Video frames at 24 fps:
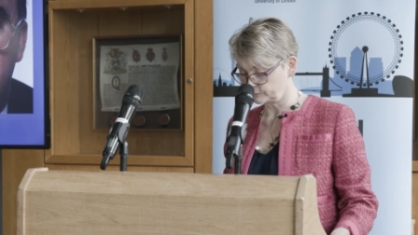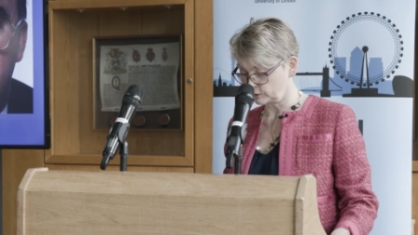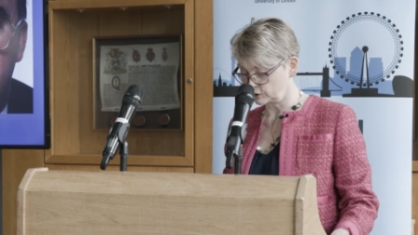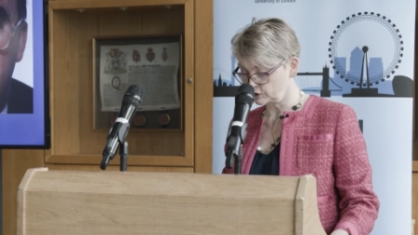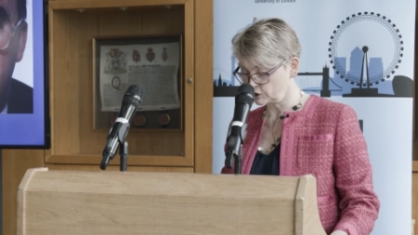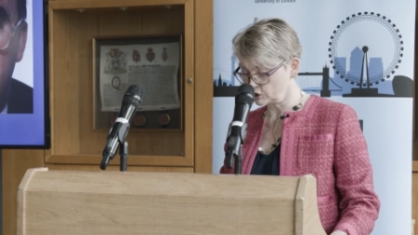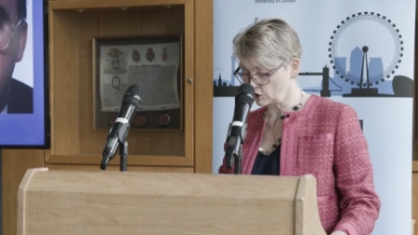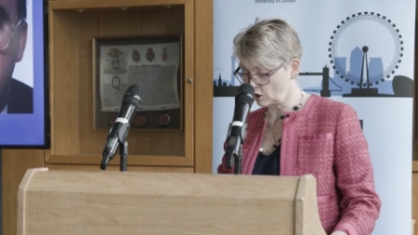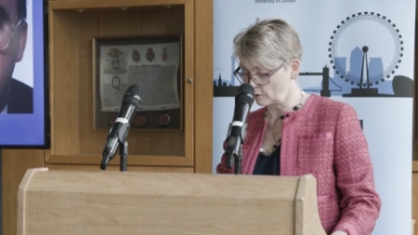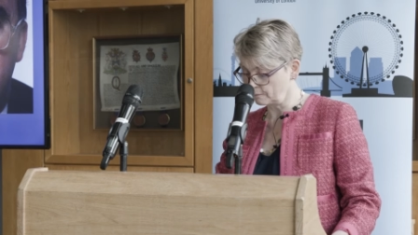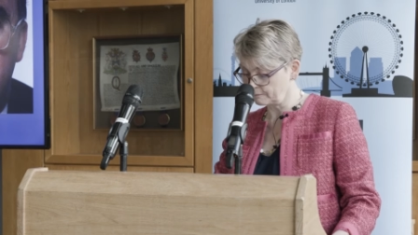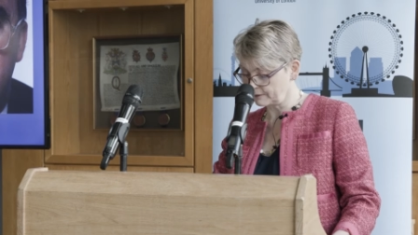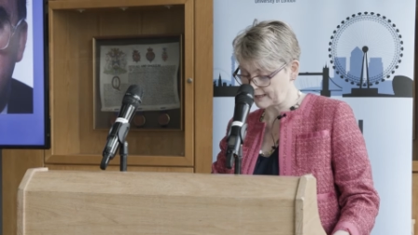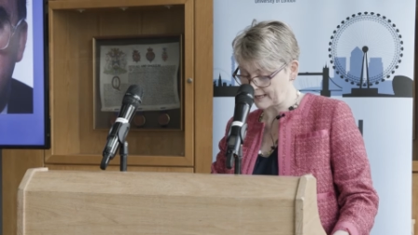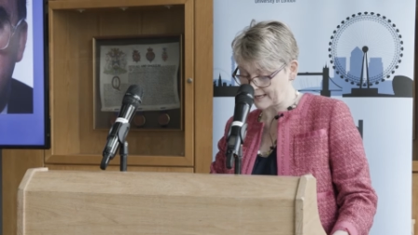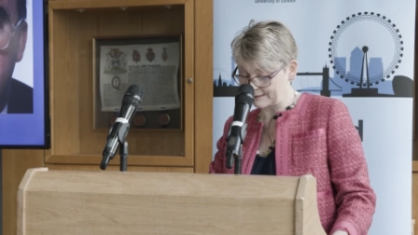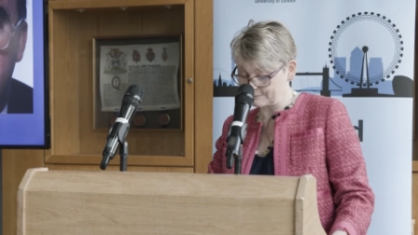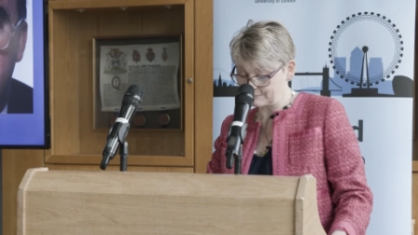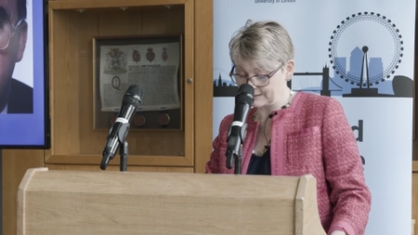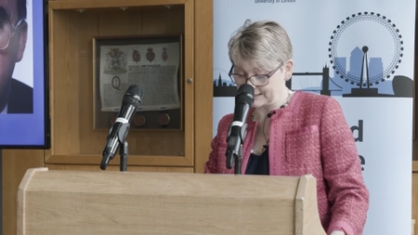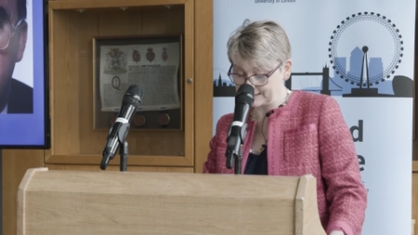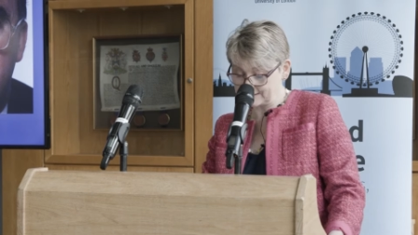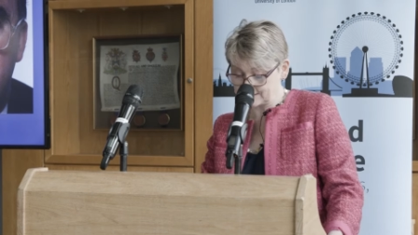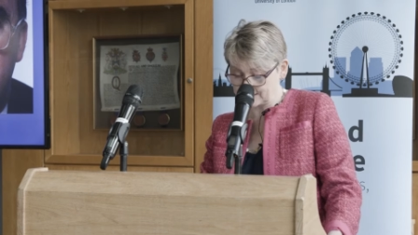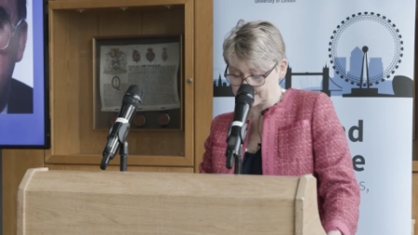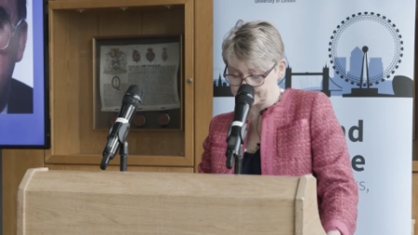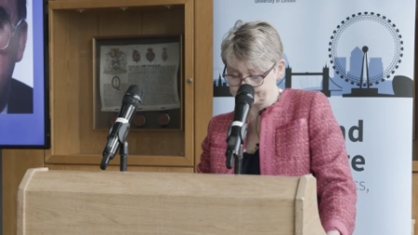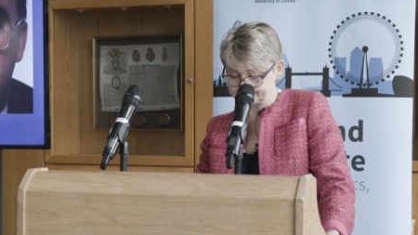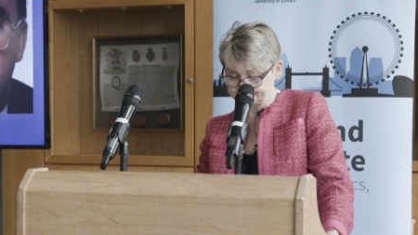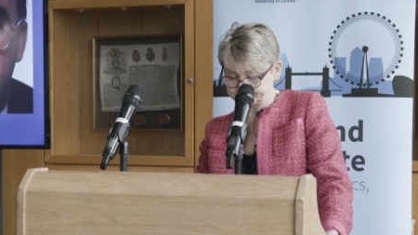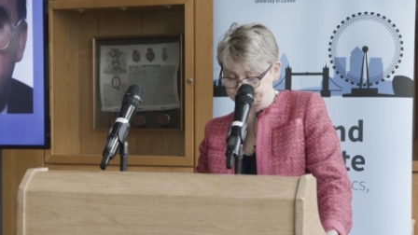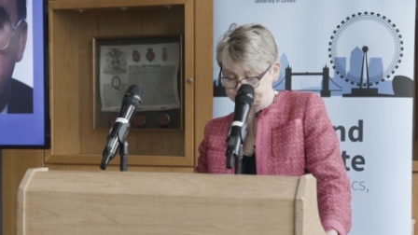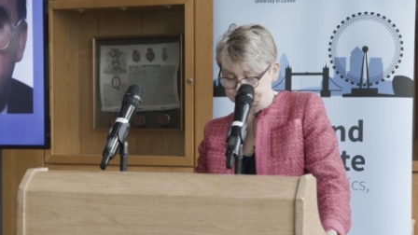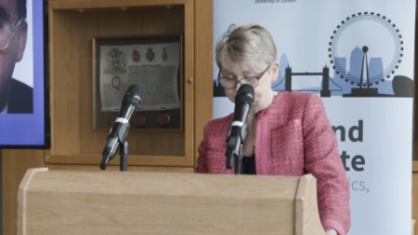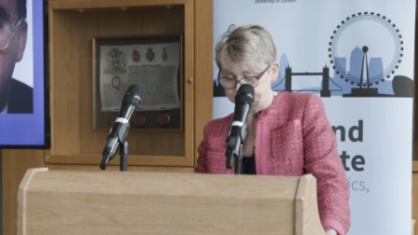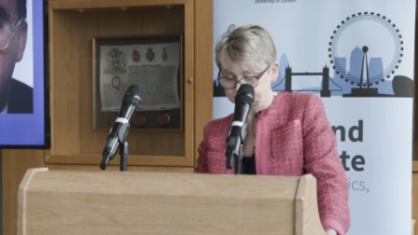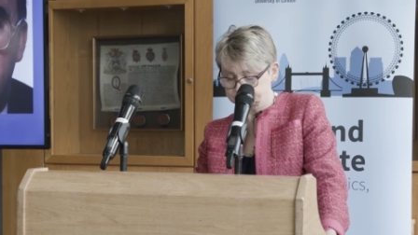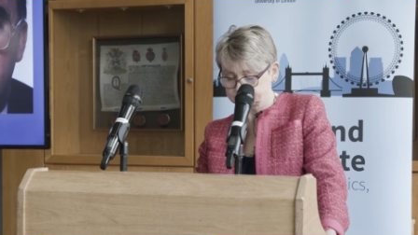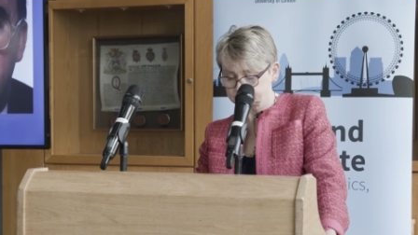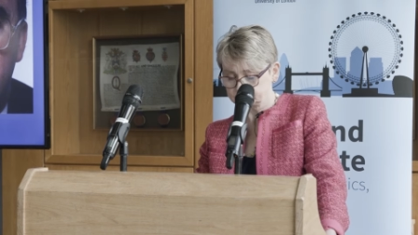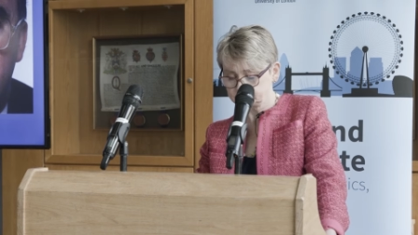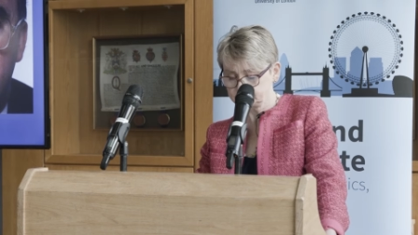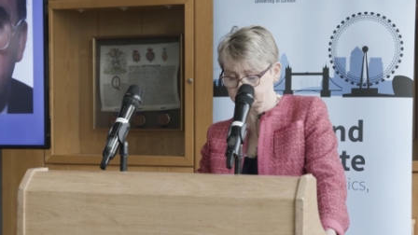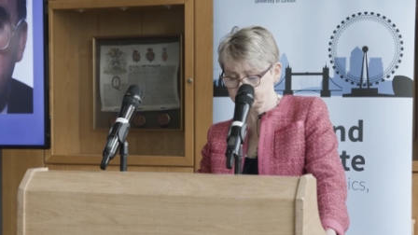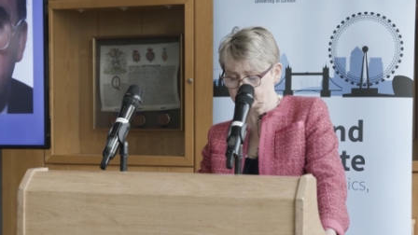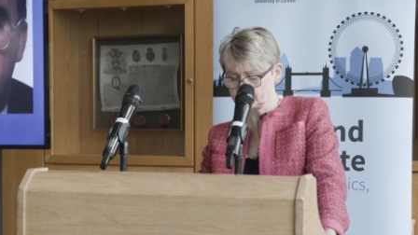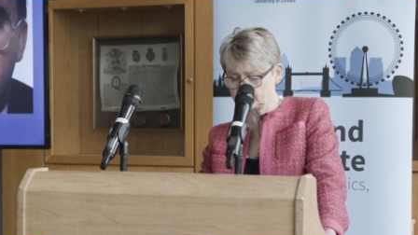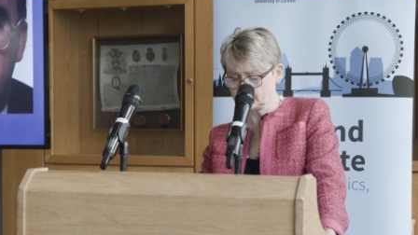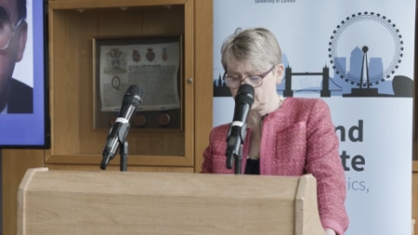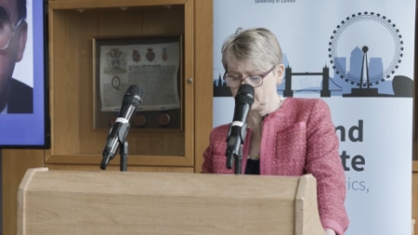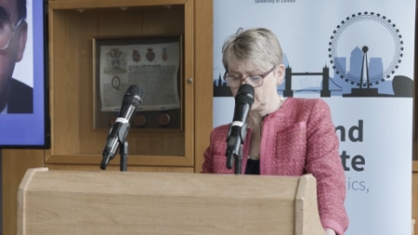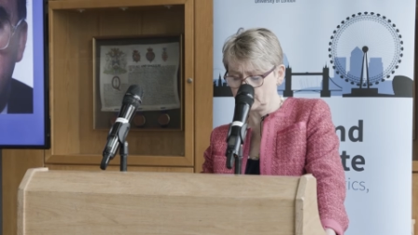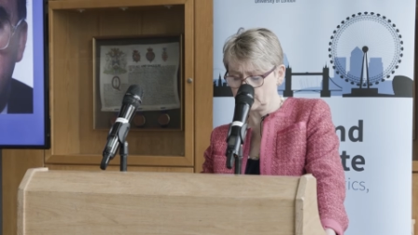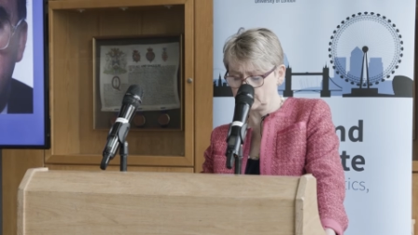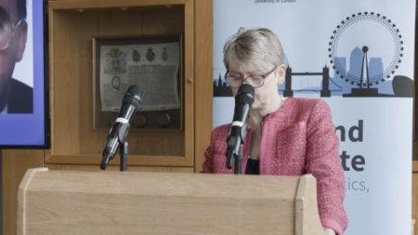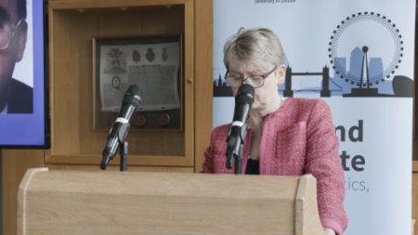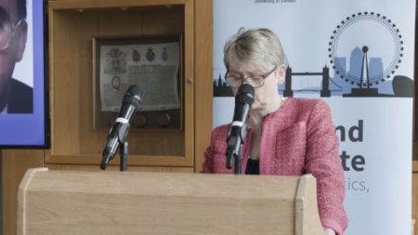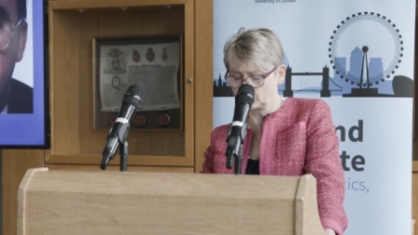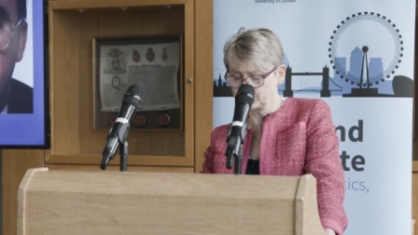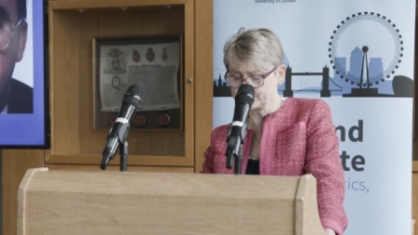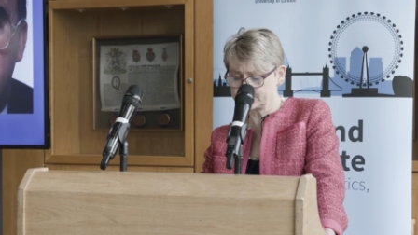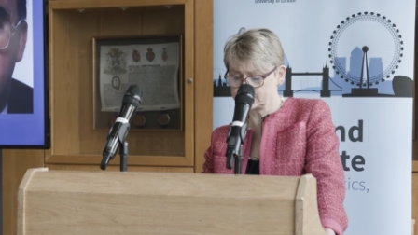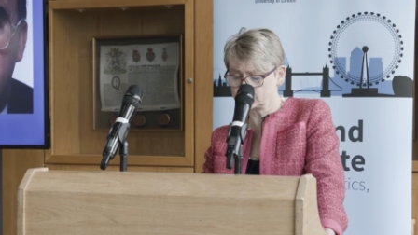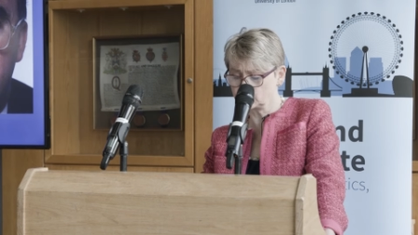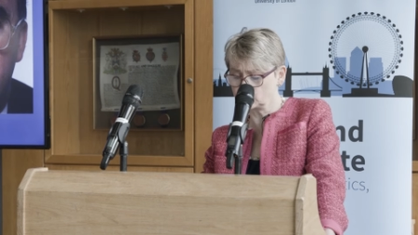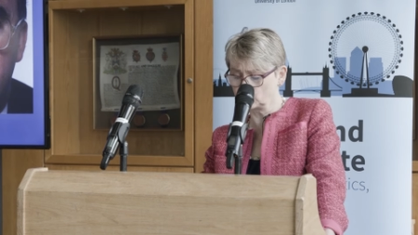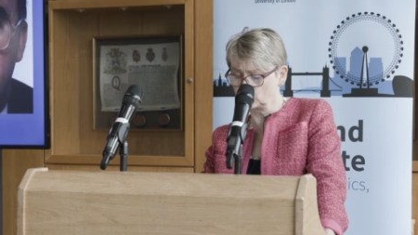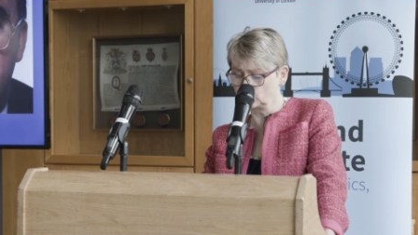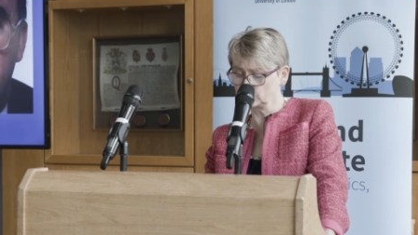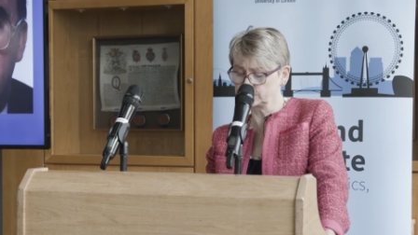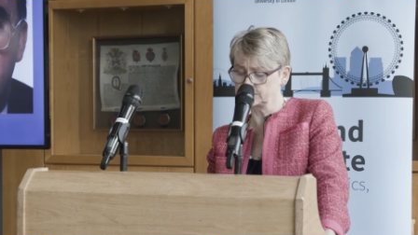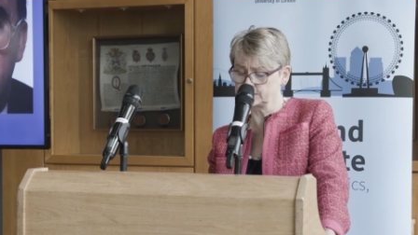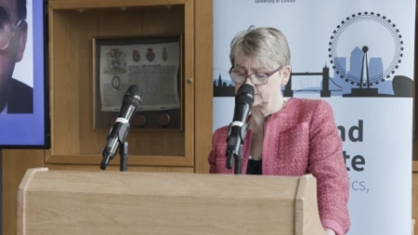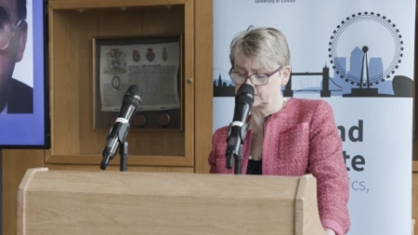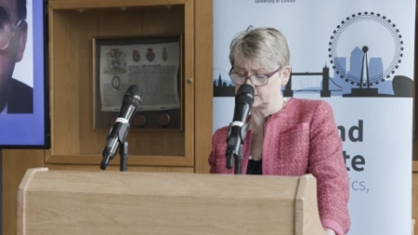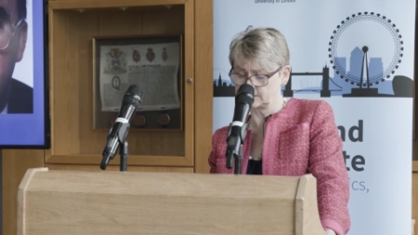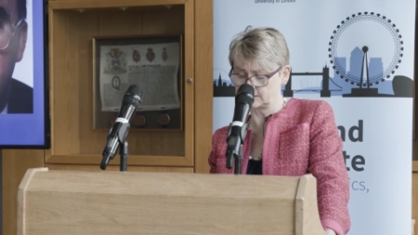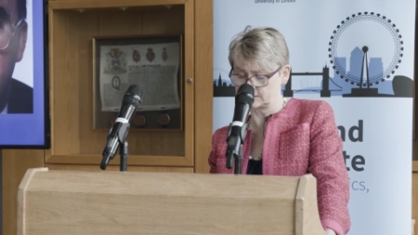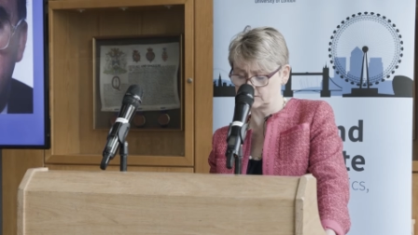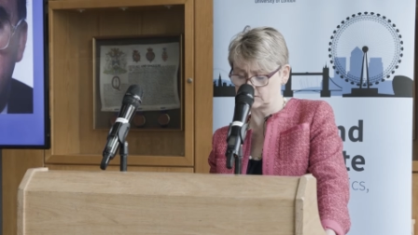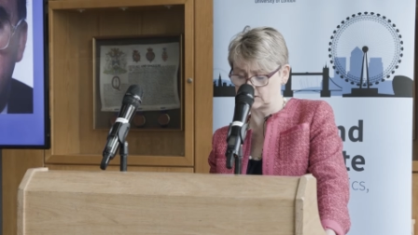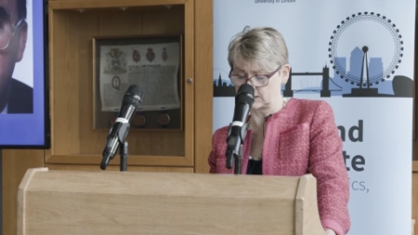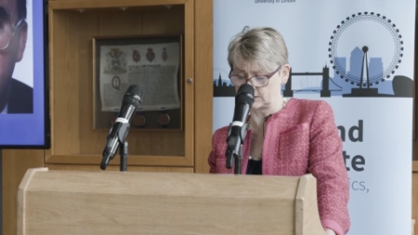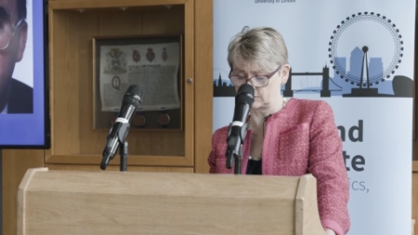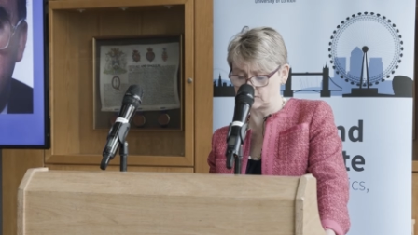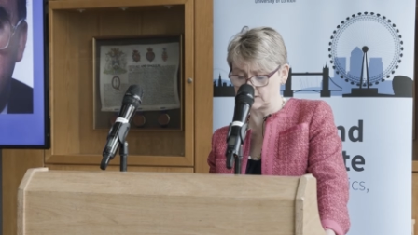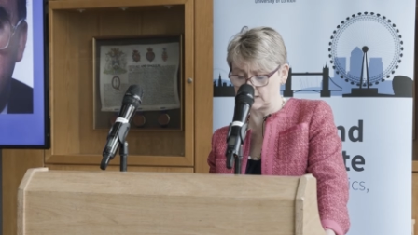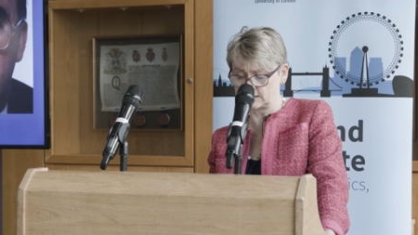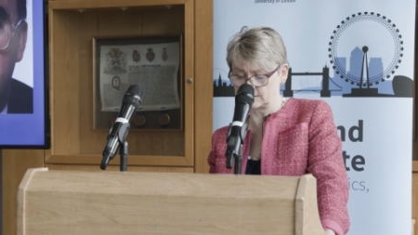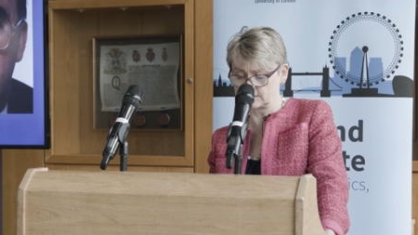when John became leader, appointed Gordon as Shadow